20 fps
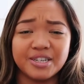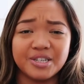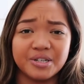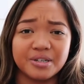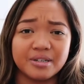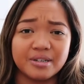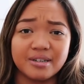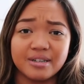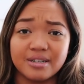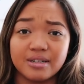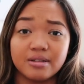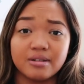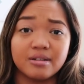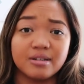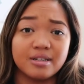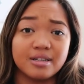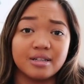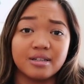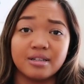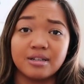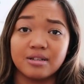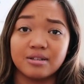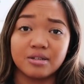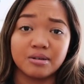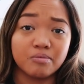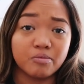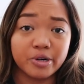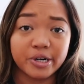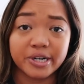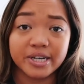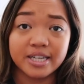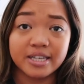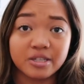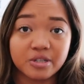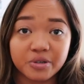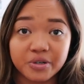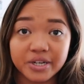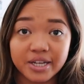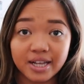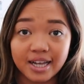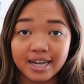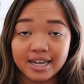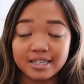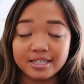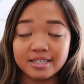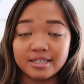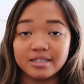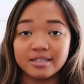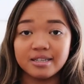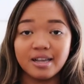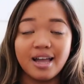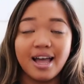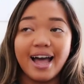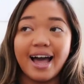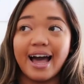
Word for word: I took some weird history classes.